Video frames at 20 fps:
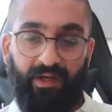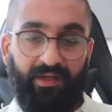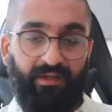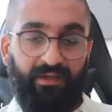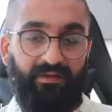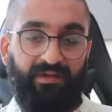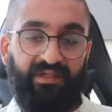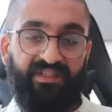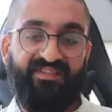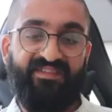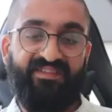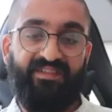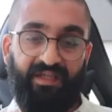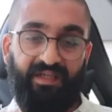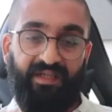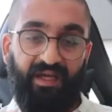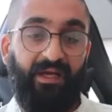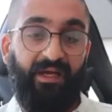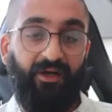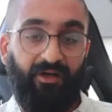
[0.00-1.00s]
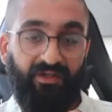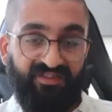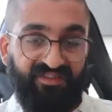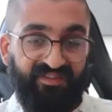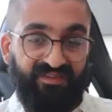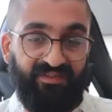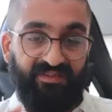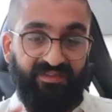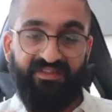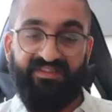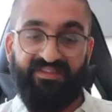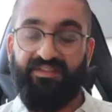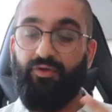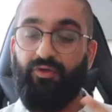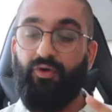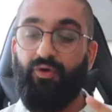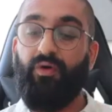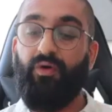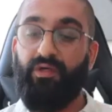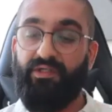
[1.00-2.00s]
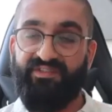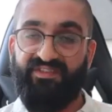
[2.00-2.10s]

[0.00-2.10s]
It's the chaos, it's the noise.